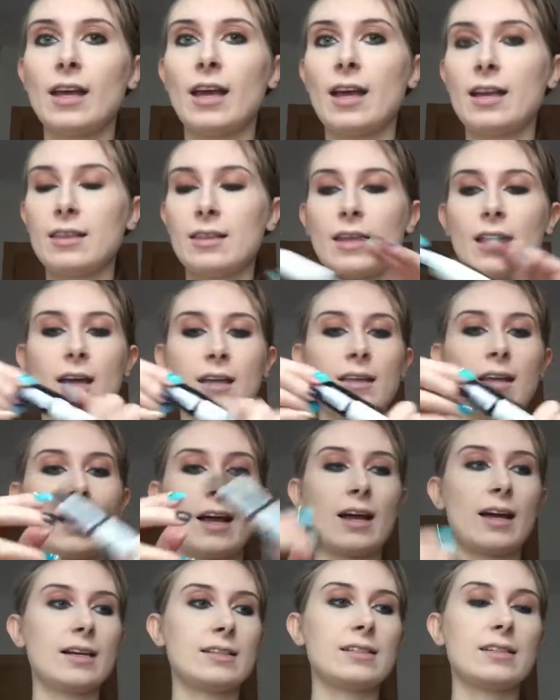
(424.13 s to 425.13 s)
and then
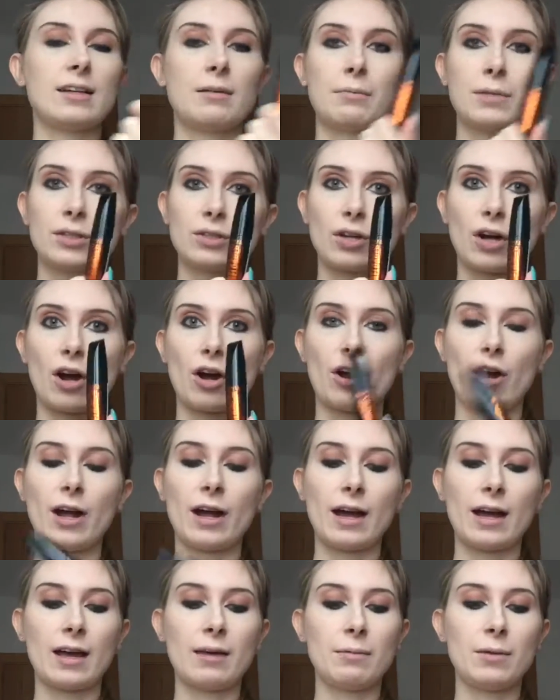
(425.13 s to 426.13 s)
add mascara.
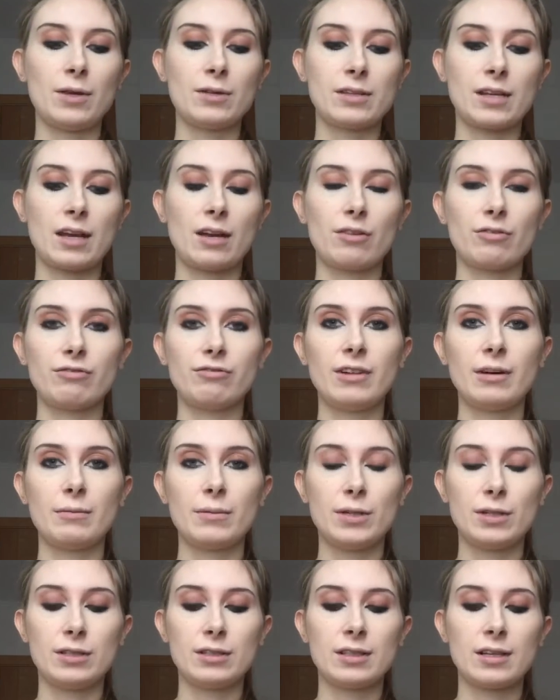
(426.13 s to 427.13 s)
I'm using
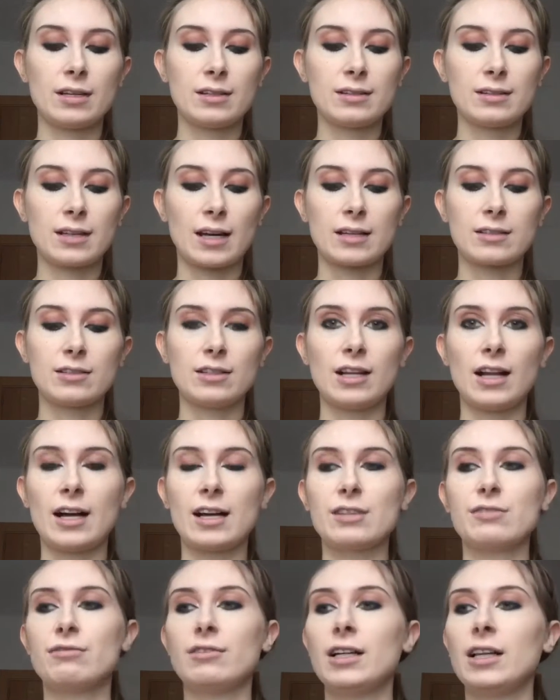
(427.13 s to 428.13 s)
Rimmel's
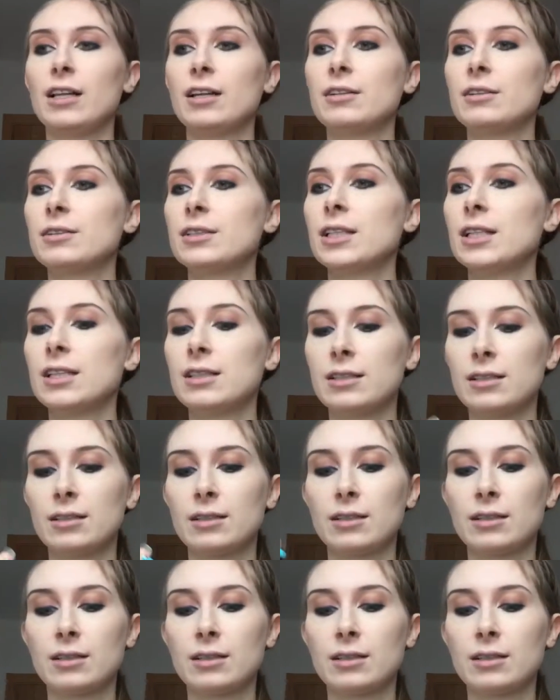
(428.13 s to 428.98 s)
Scandeleyes Reloaded.